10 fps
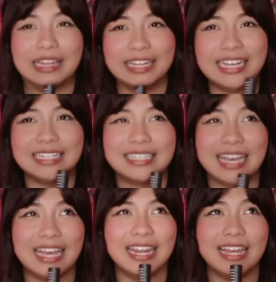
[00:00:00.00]
the least.
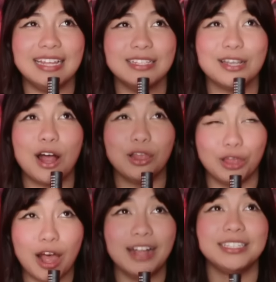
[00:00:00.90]
It is a
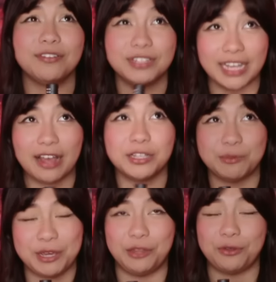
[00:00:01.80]
lot of
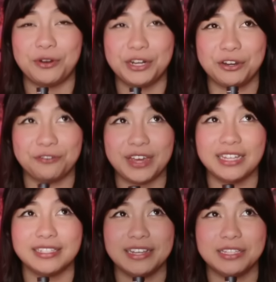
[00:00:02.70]
sales being thrown in your
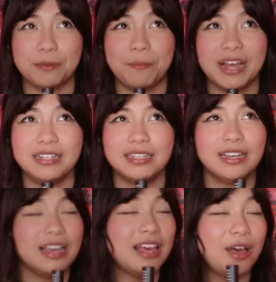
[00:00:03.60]
faces, but
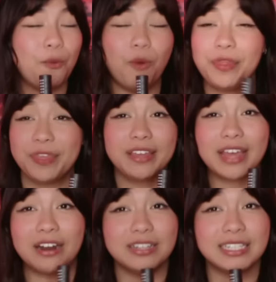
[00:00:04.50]
one thing
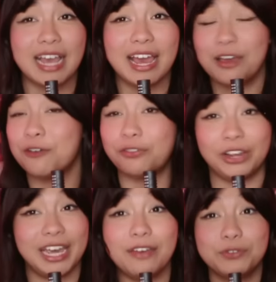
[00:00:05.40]
that I'll say,
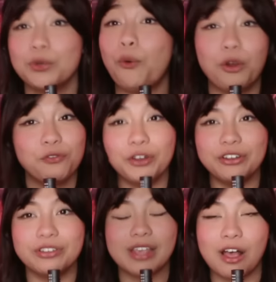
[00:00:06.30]
for gifts or for
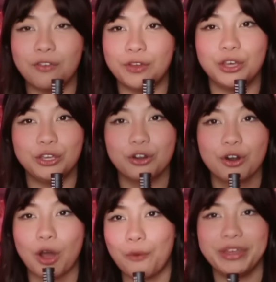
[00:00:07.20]
yourself,
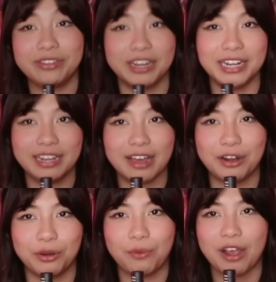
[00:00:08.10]
you're always going to need
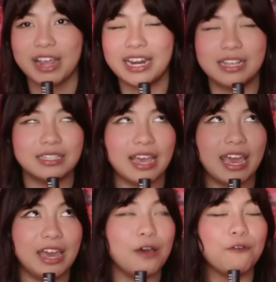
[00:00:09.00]
underwear. It is
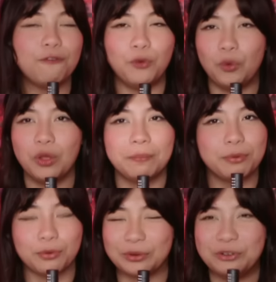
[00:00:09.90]
a
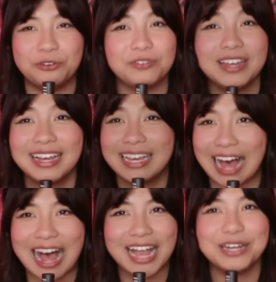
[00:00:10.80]
foolproof
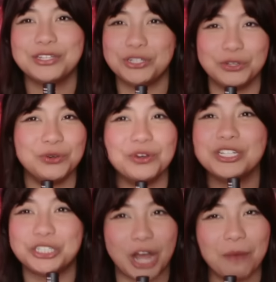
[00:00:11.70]
guide to
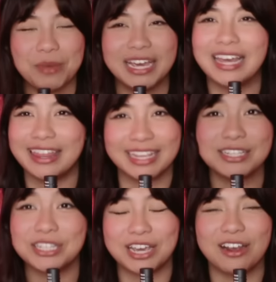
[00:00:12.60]
shopping
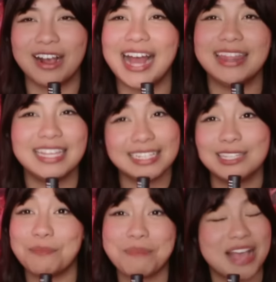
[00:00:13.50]
this year, and this
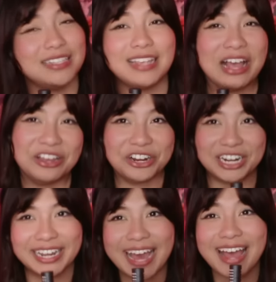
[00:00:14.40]
is the best sale you're
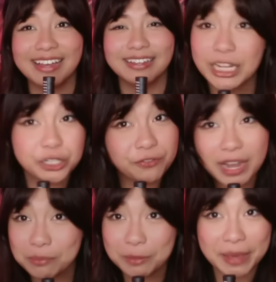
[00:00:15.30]
going to get. Get your
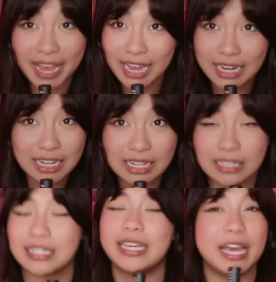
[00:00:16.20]
family
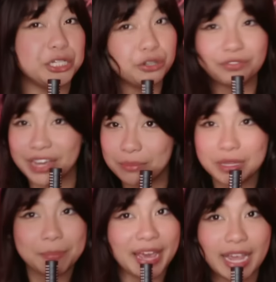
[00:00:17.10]
panties. Get your
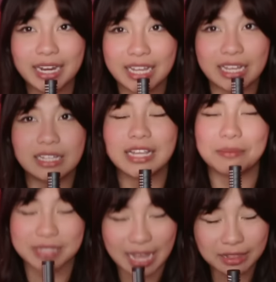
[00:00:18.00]
family panties.
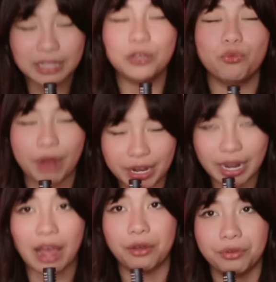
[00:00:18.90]
I'm telling you right
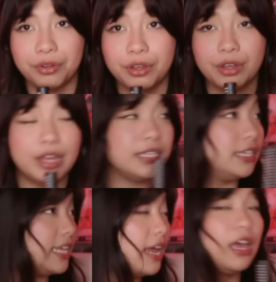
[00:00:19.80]
now.
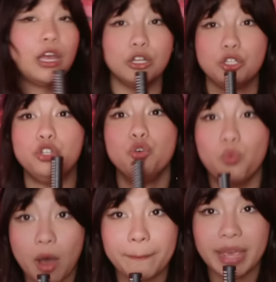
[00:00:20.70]
Do you
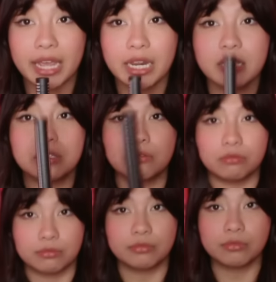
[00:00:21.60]
want panties?
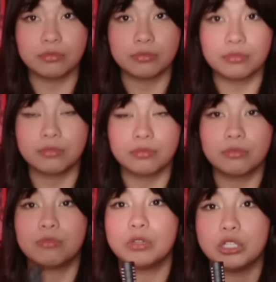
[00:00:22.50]

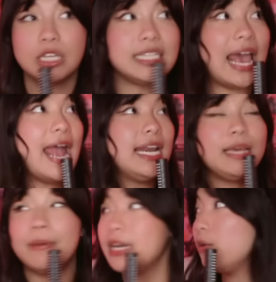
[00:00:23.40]
Does
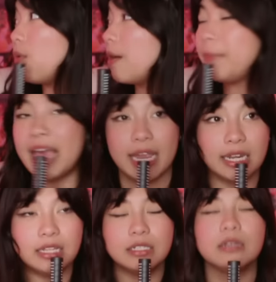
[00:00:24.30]
anybody want
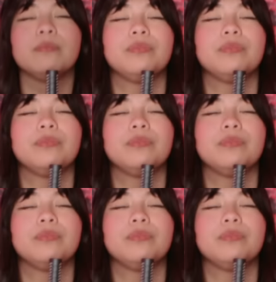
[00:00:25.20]
panties?